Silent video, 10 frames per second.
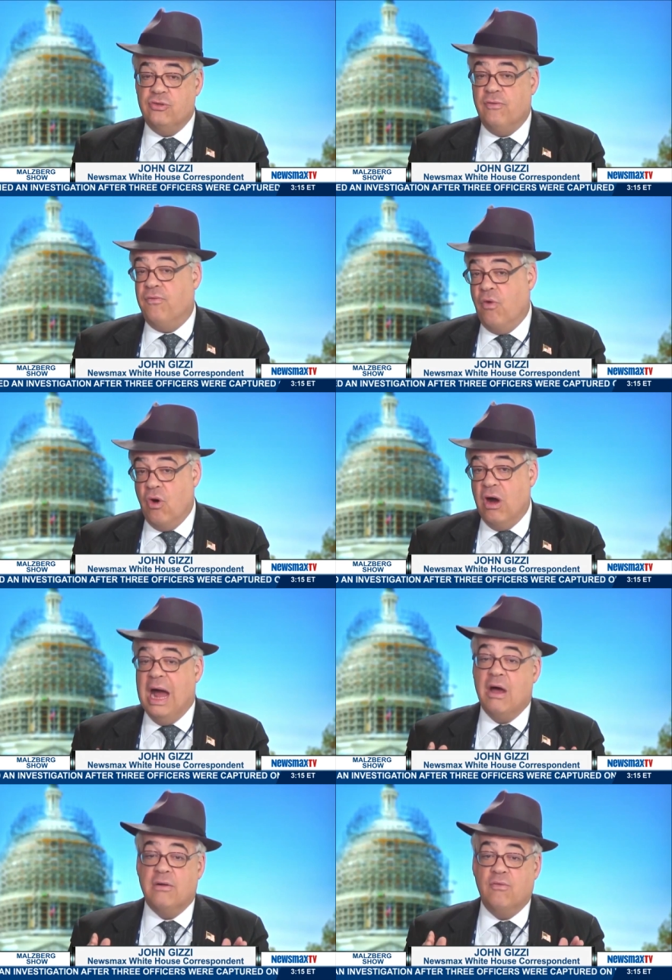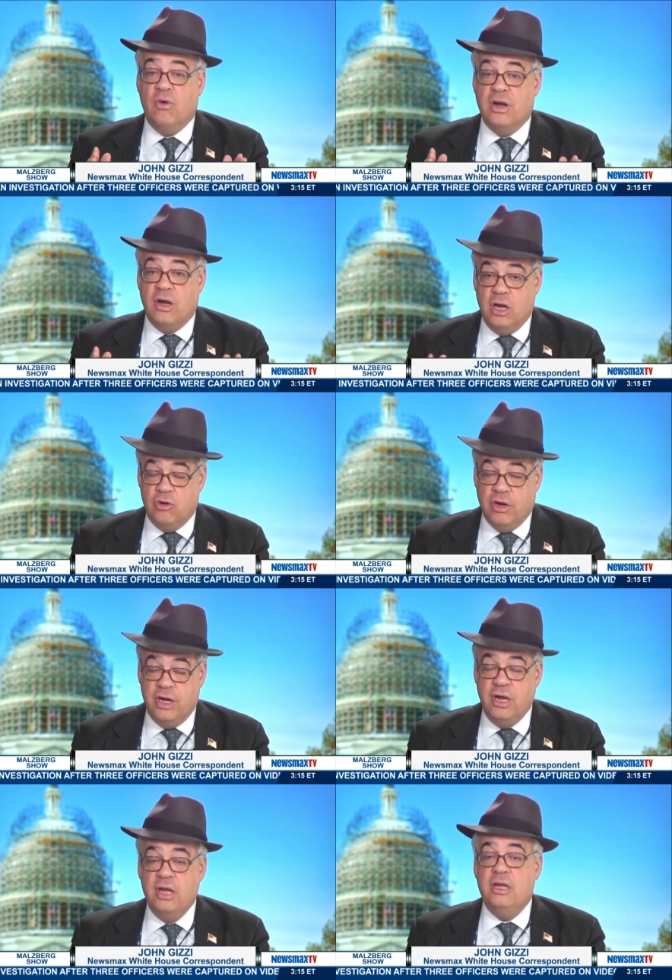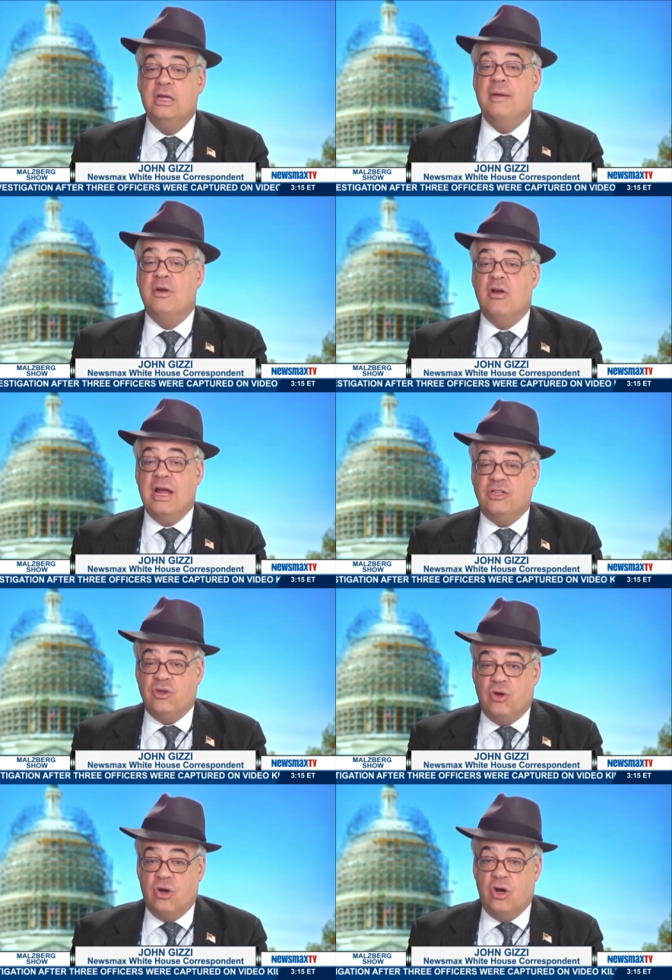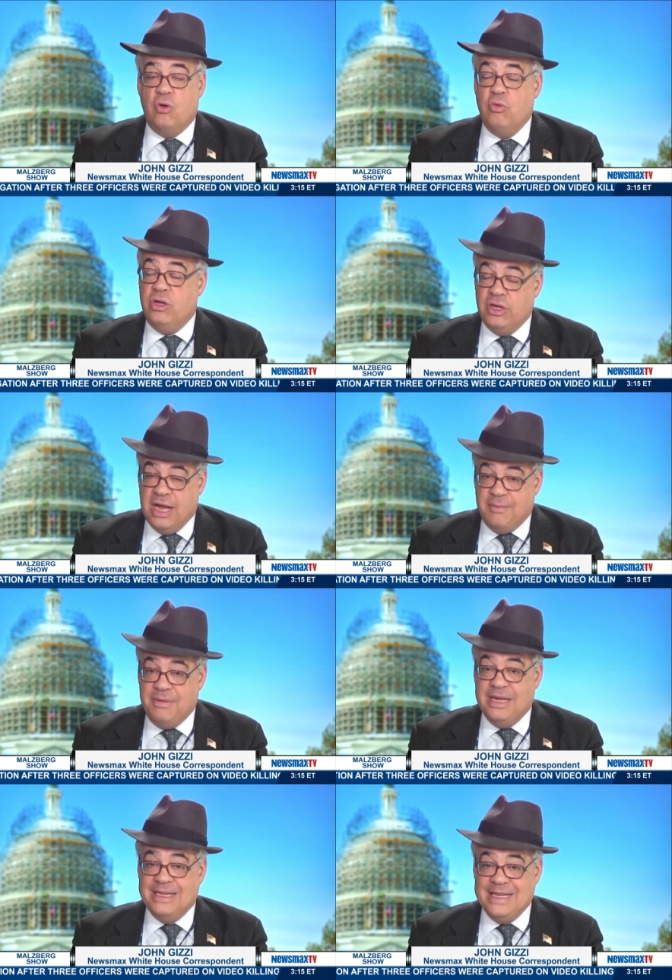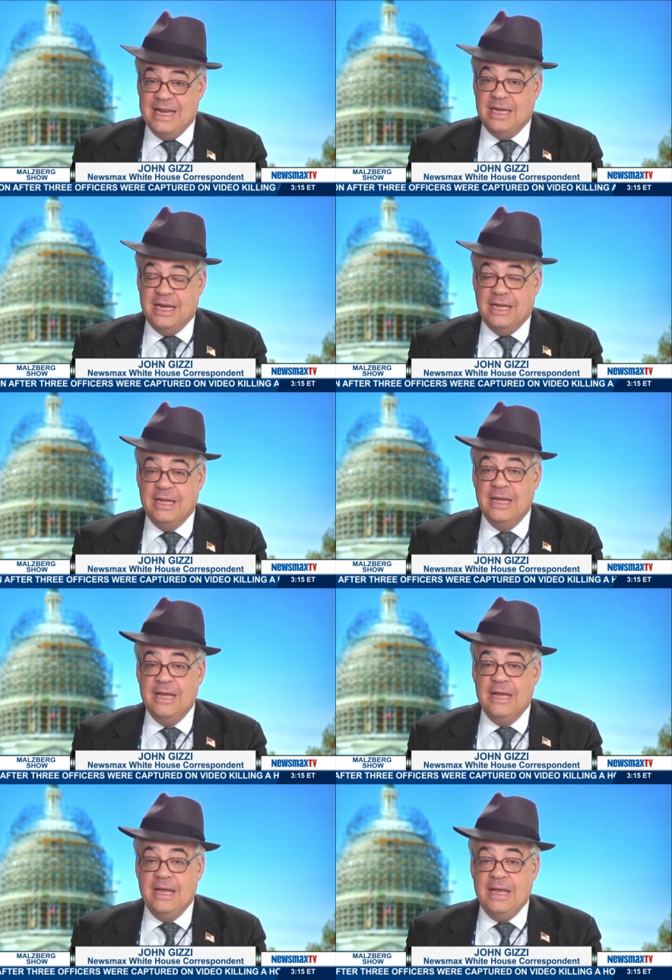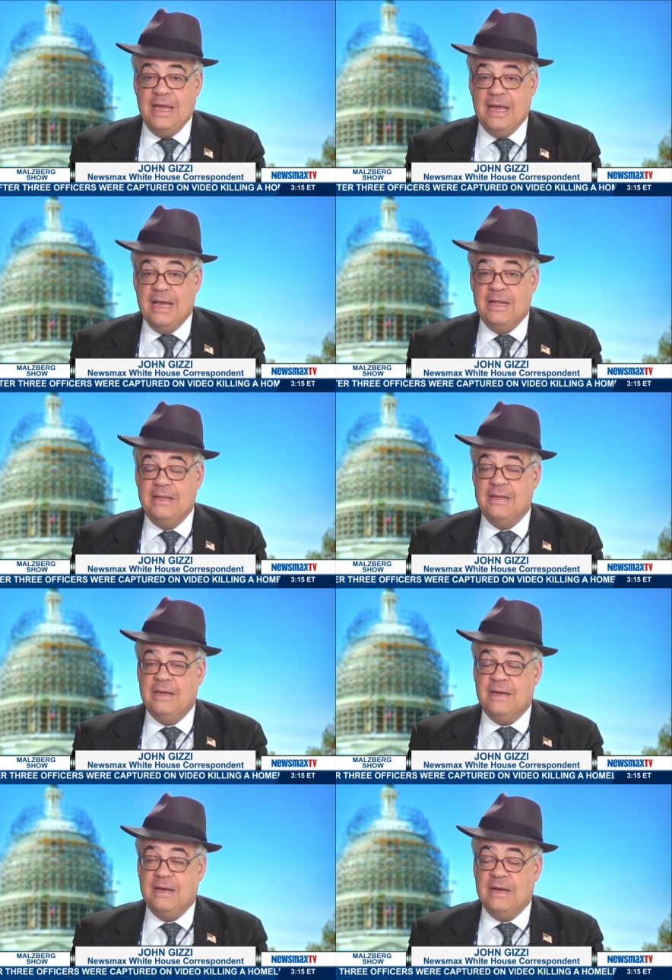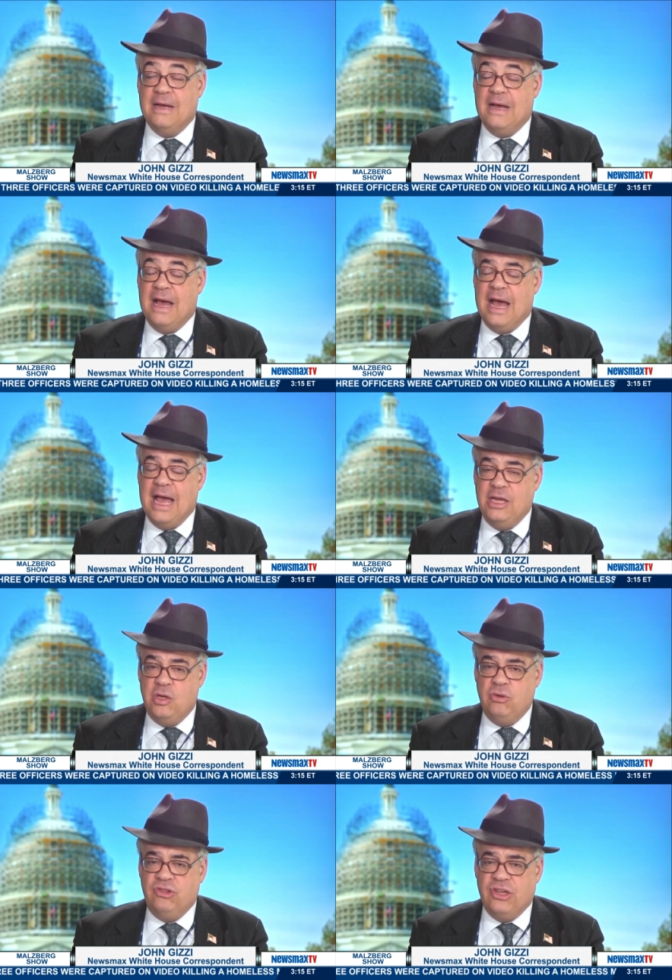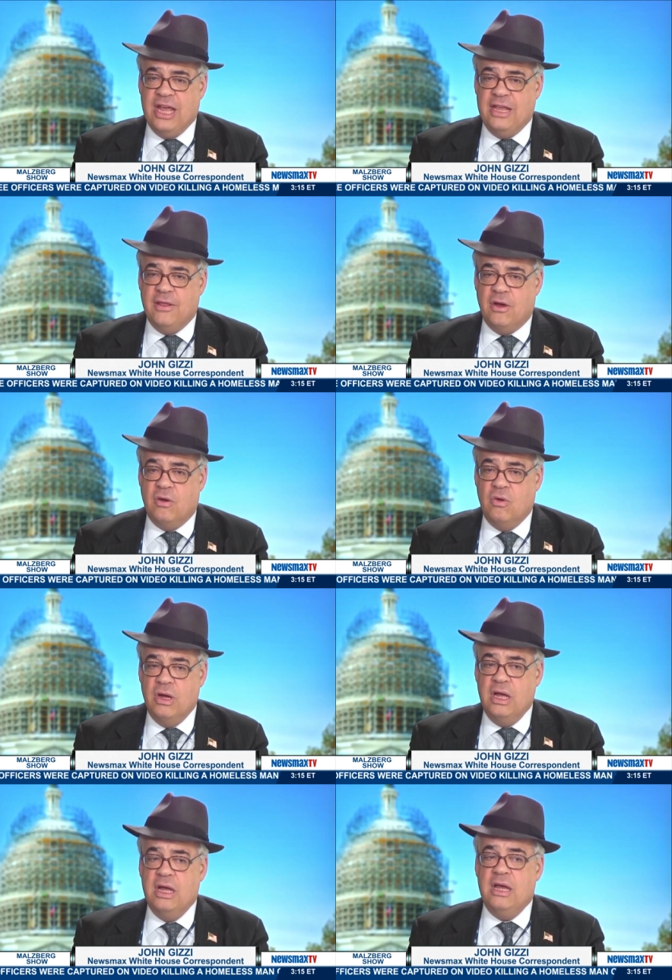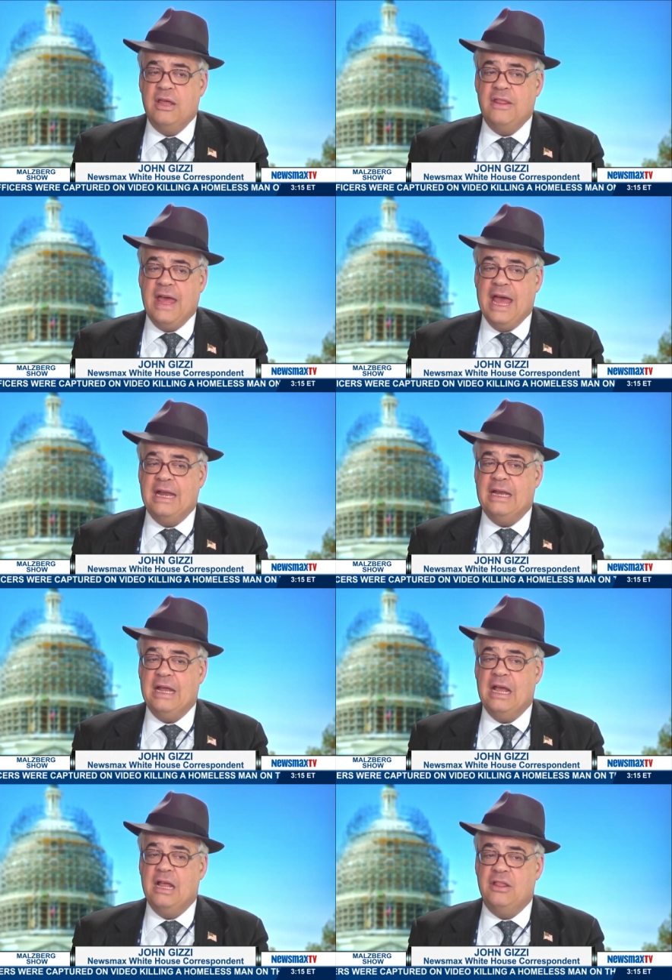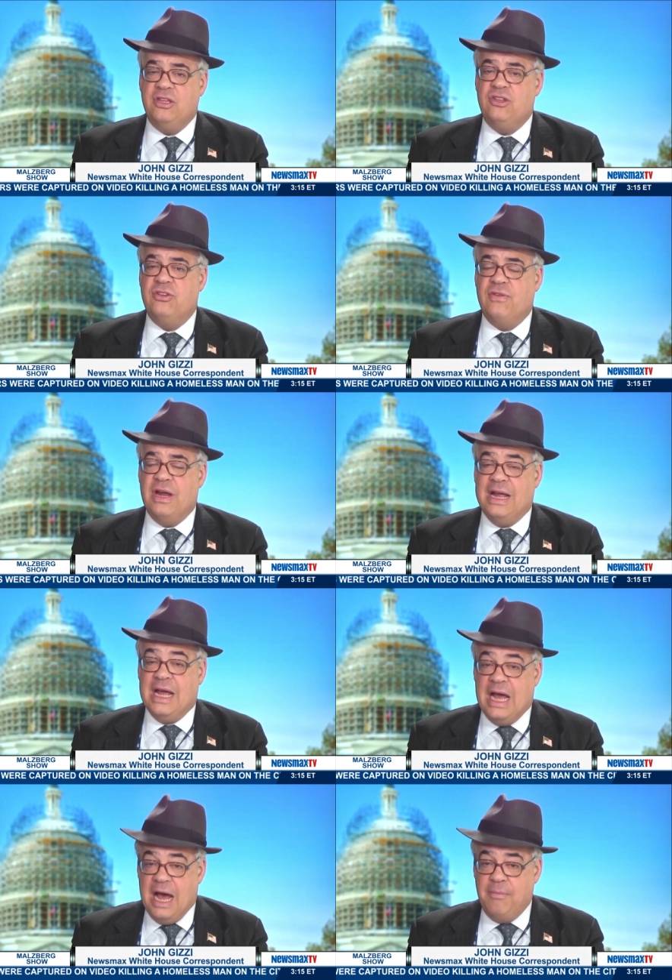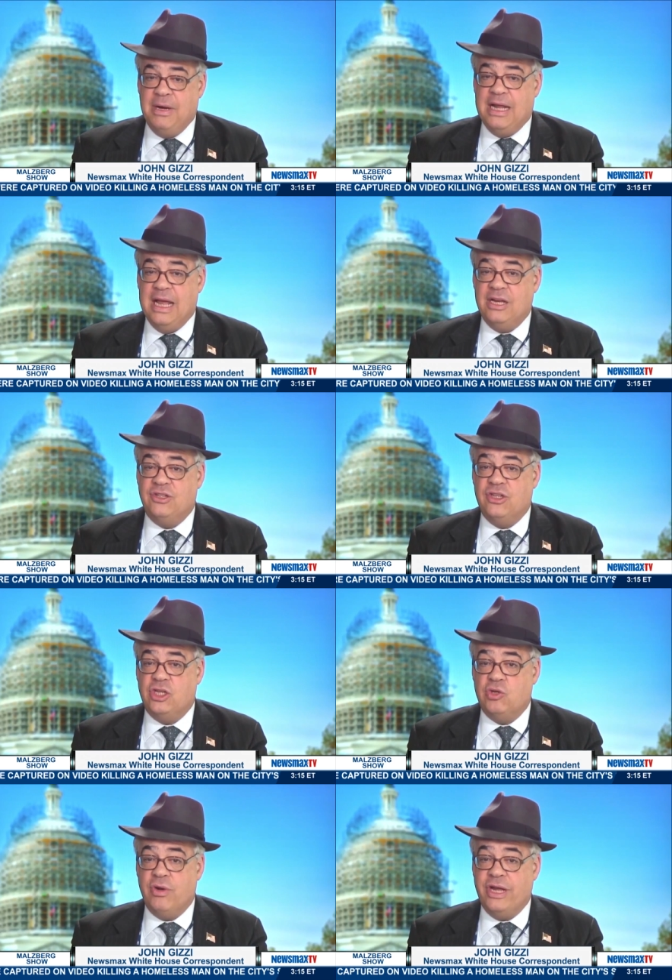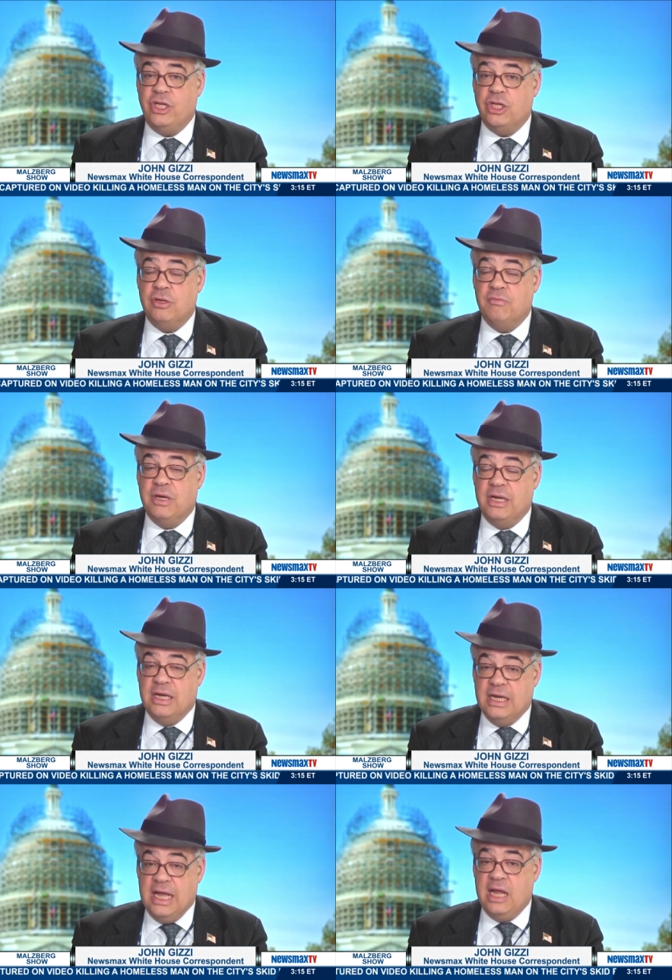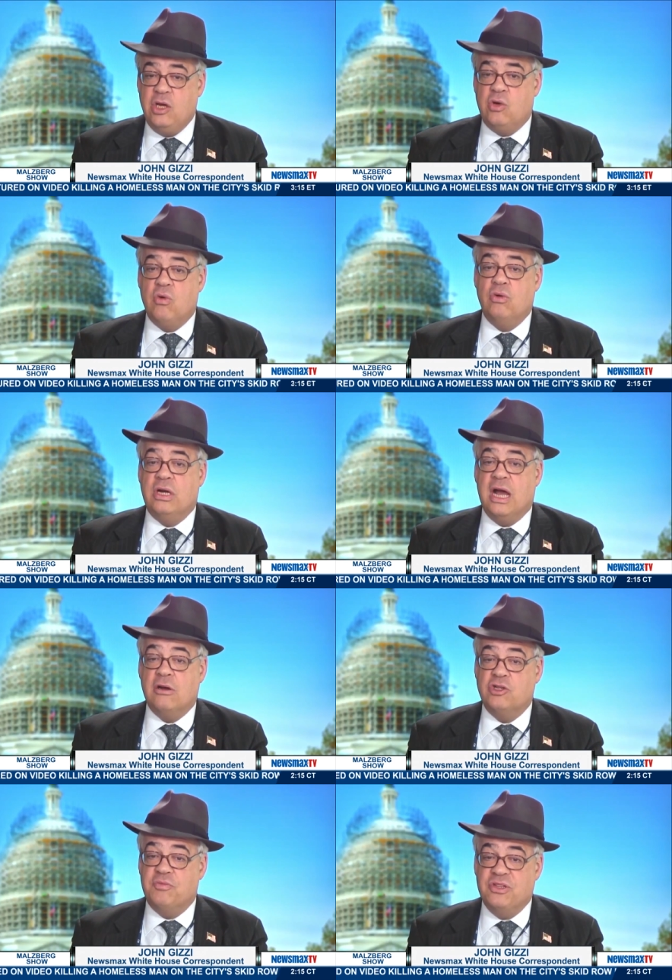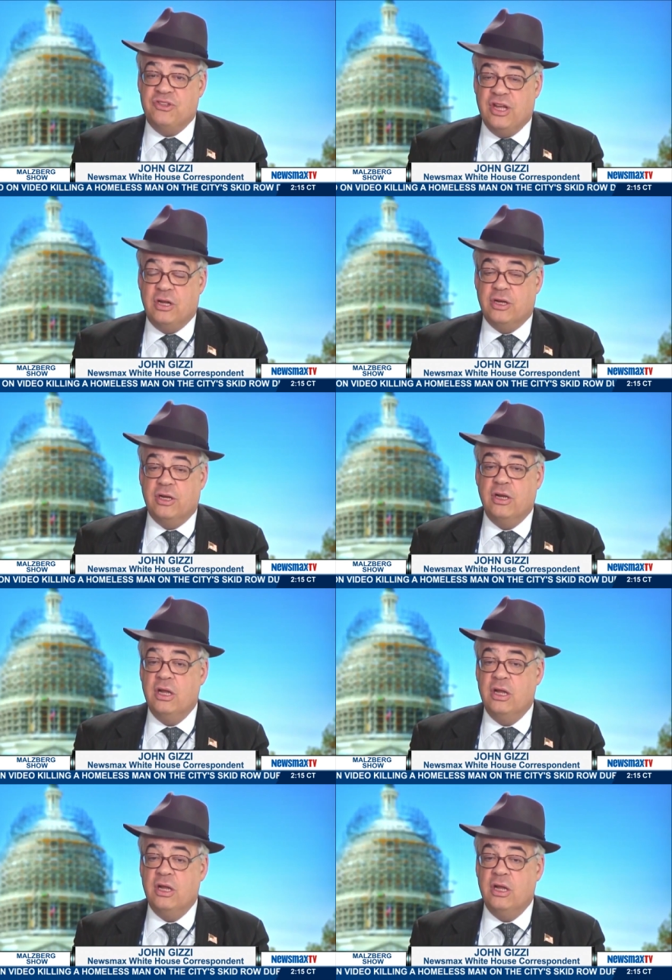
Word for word: four out of 100 Democrats, all will not be attending. And uh, I do say, though, that this is a very complicated situation, but again, to quote Congressman Zeldin,